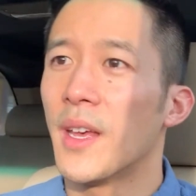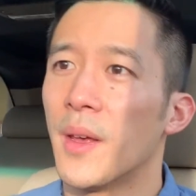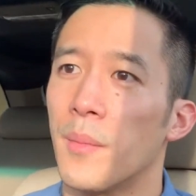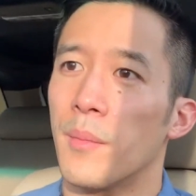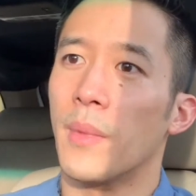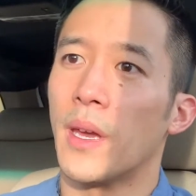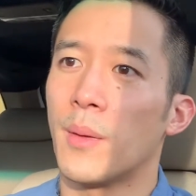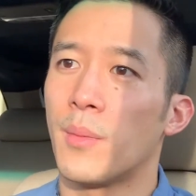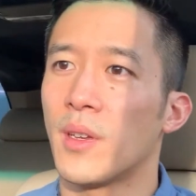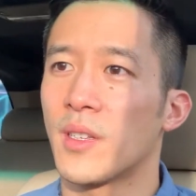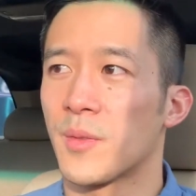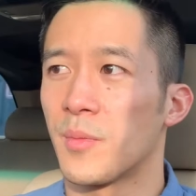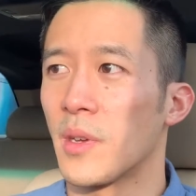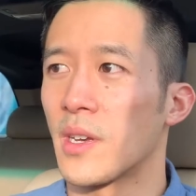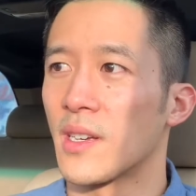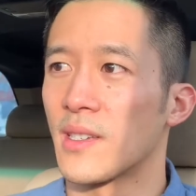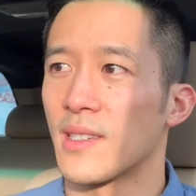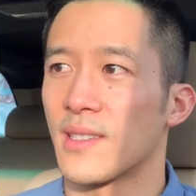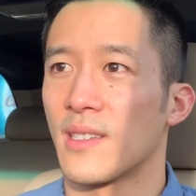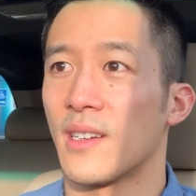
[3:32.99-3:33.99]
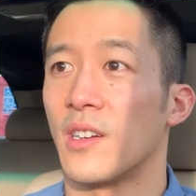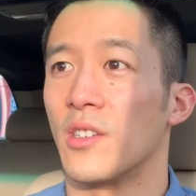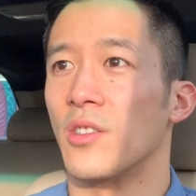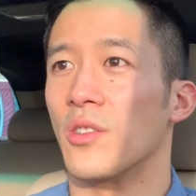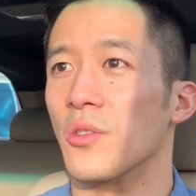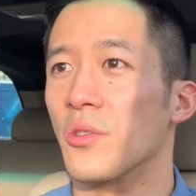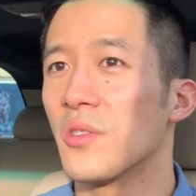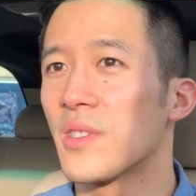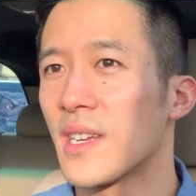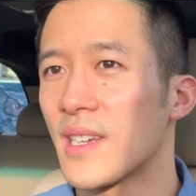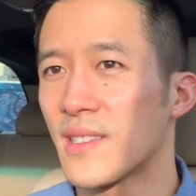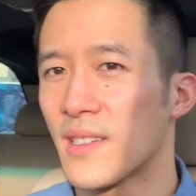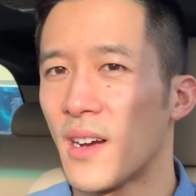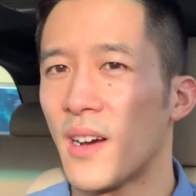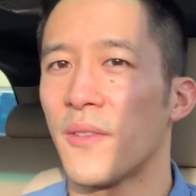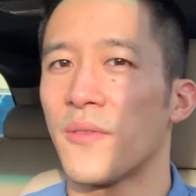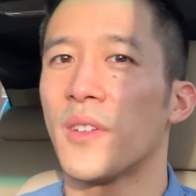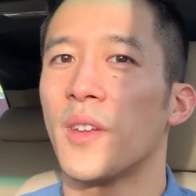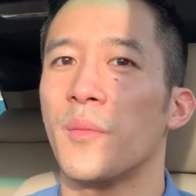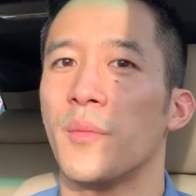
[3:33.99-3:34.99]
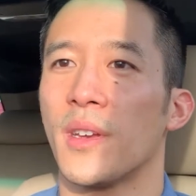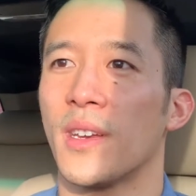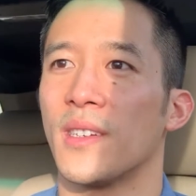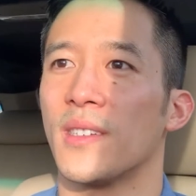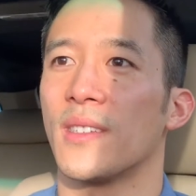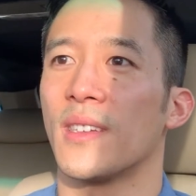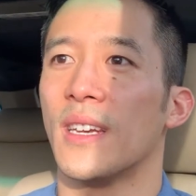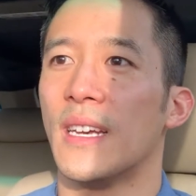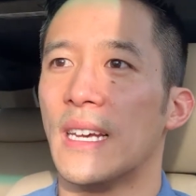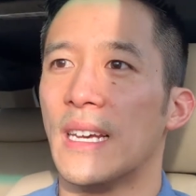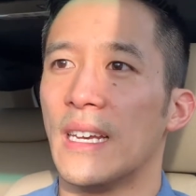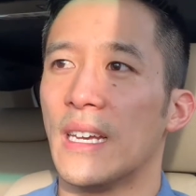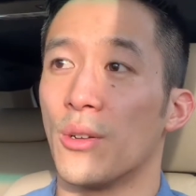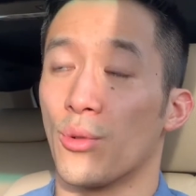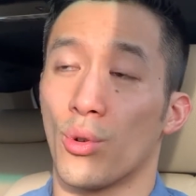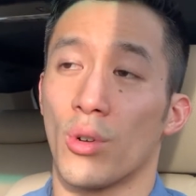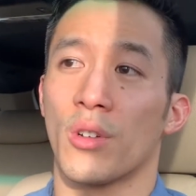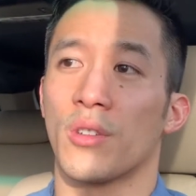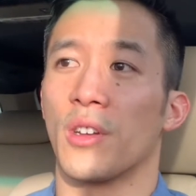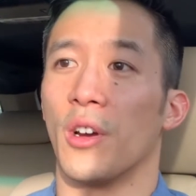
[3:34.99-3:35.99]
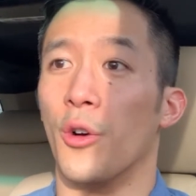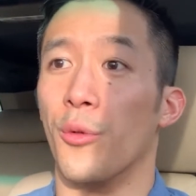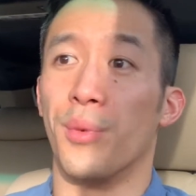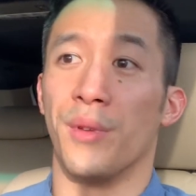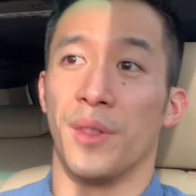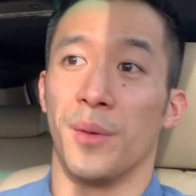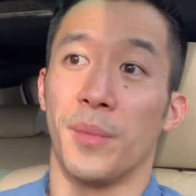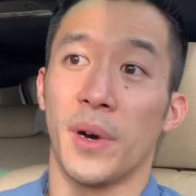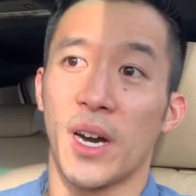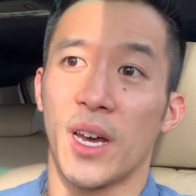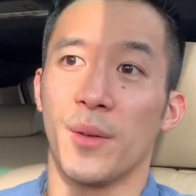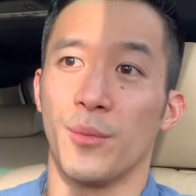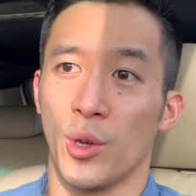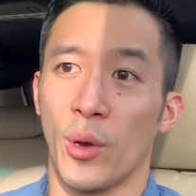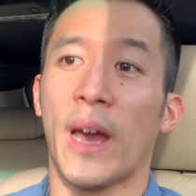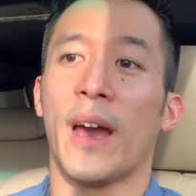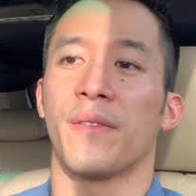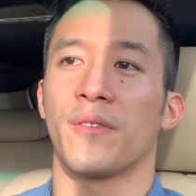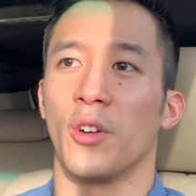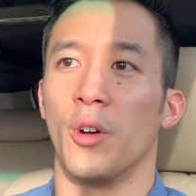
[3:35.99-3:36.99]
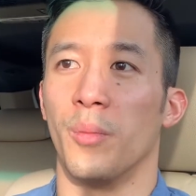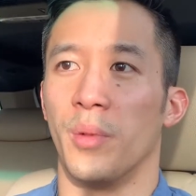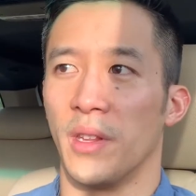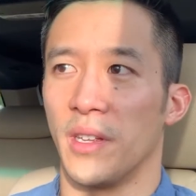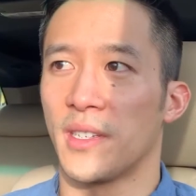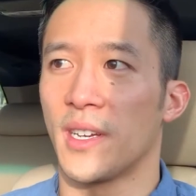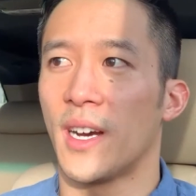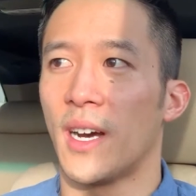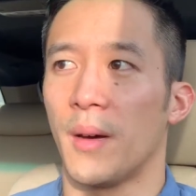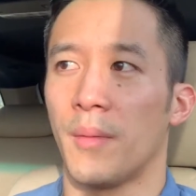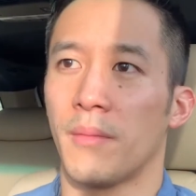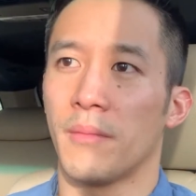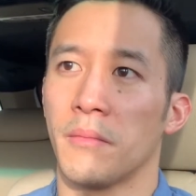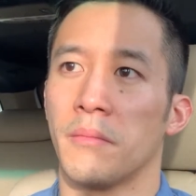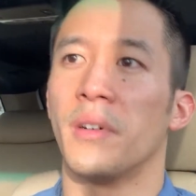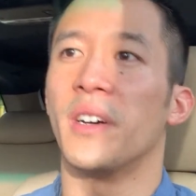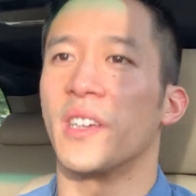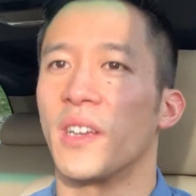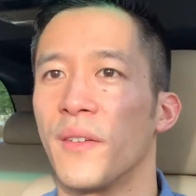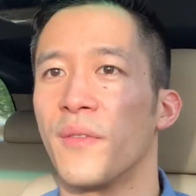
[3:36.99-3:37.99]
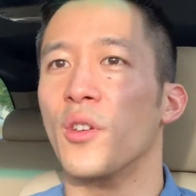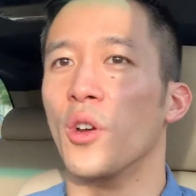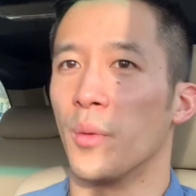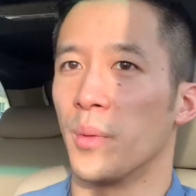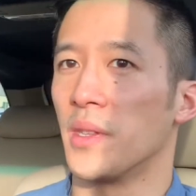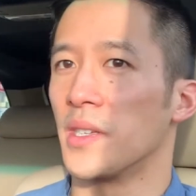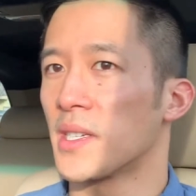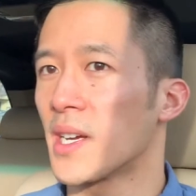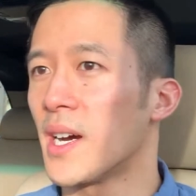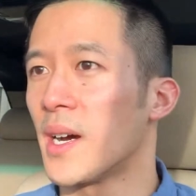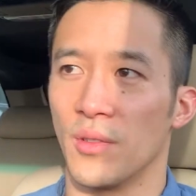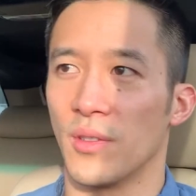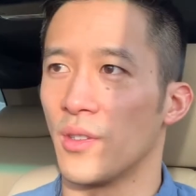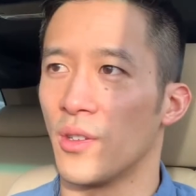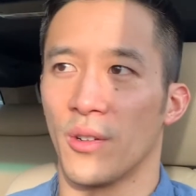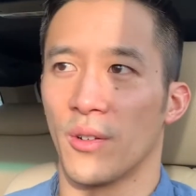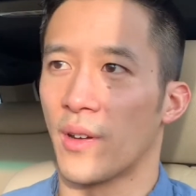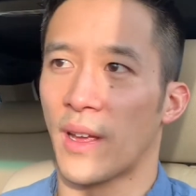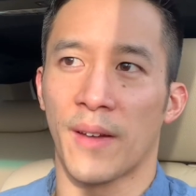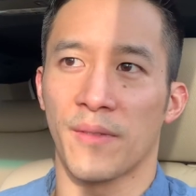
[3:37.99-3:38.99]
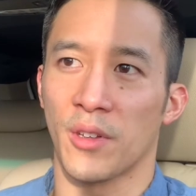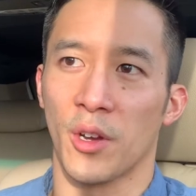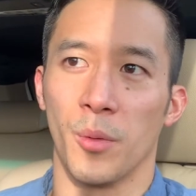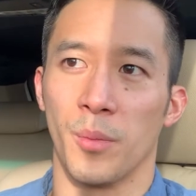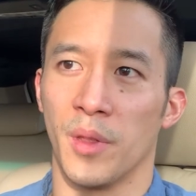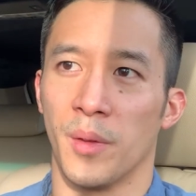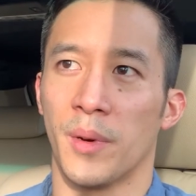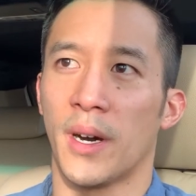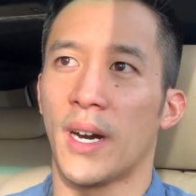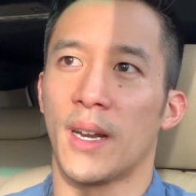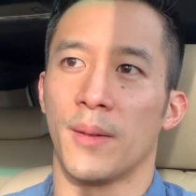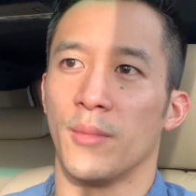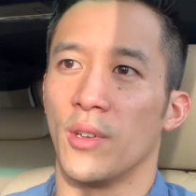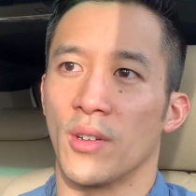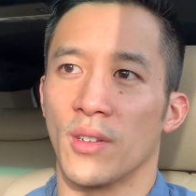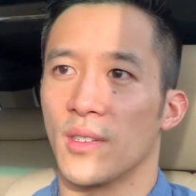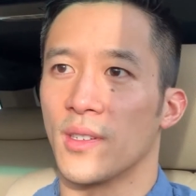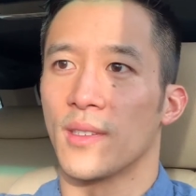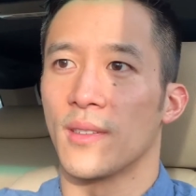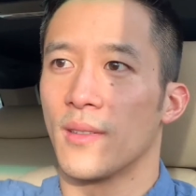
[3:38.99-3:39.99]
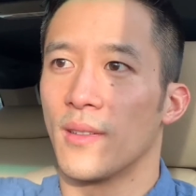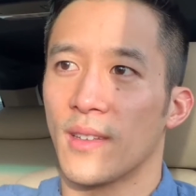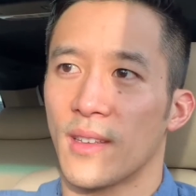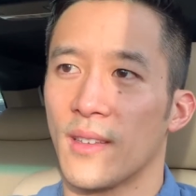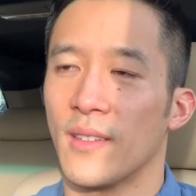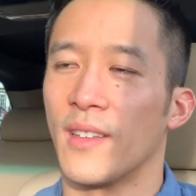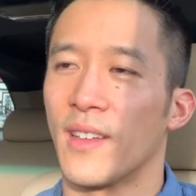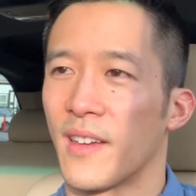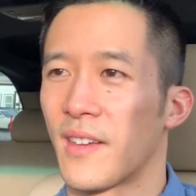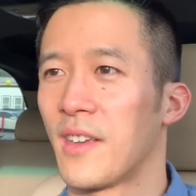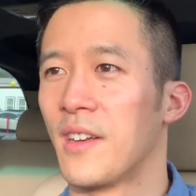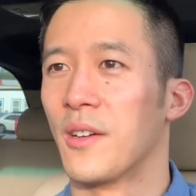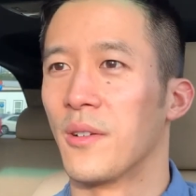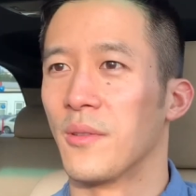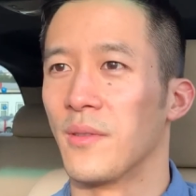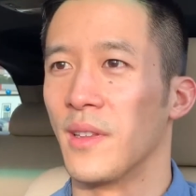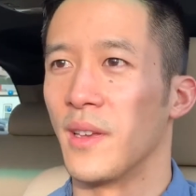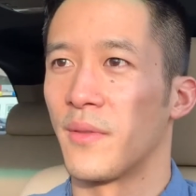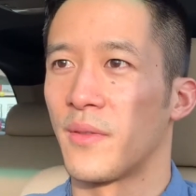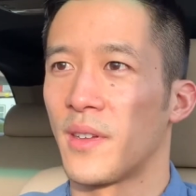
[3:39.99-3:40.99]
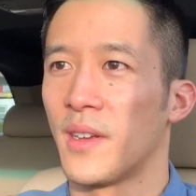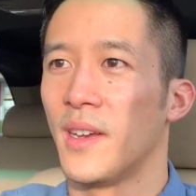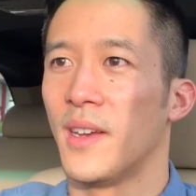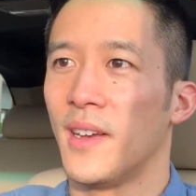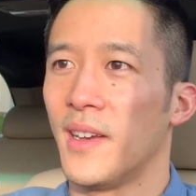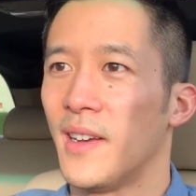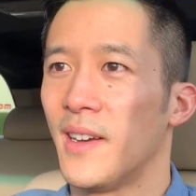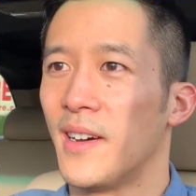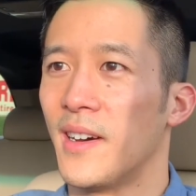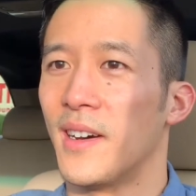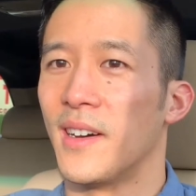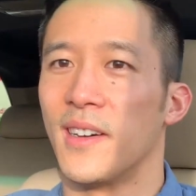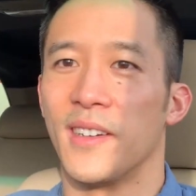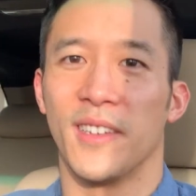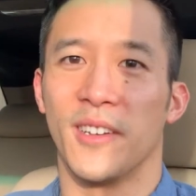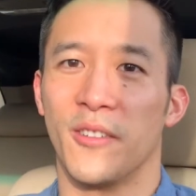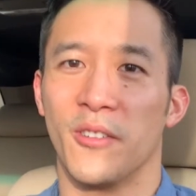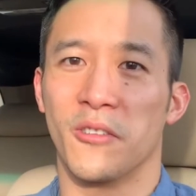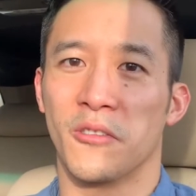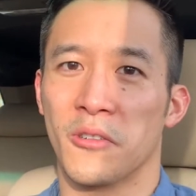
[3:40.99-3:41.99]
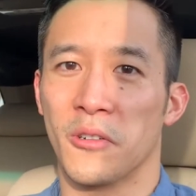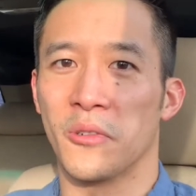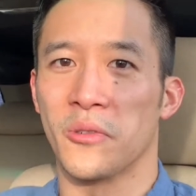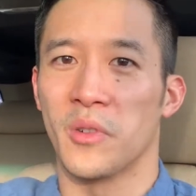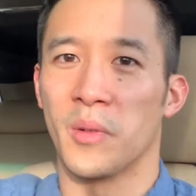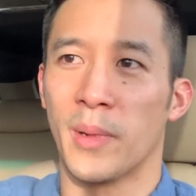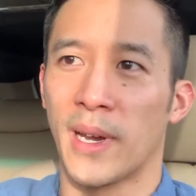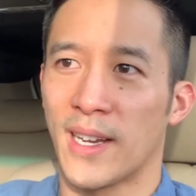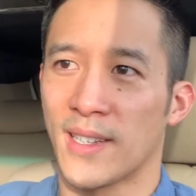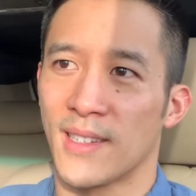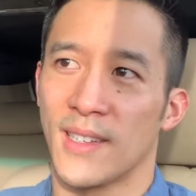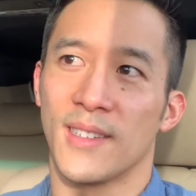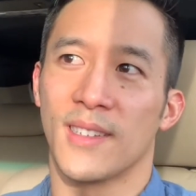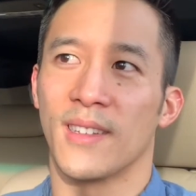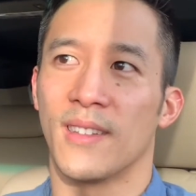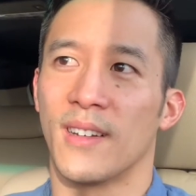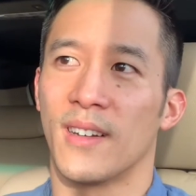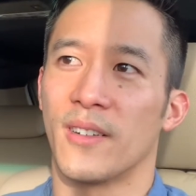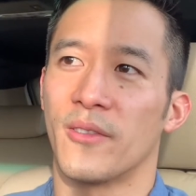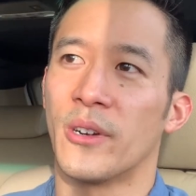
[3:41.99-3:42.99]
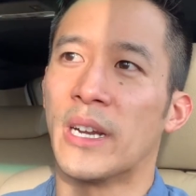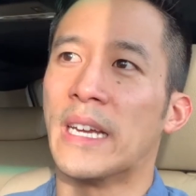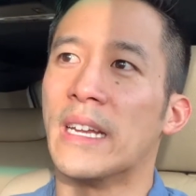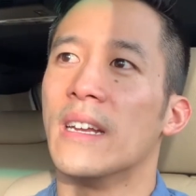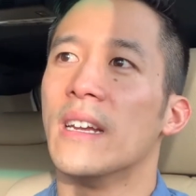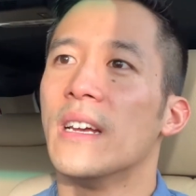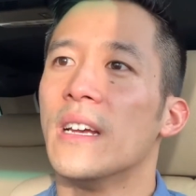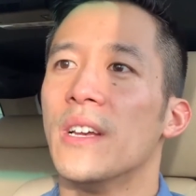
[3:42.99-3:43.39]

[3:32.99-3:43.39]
Maybe it's because it's not used as often, because in order to open the bottom, you have to open the top. But if you open the top, you don't have to open the bottom. You can just lift your grocery bags into there, right?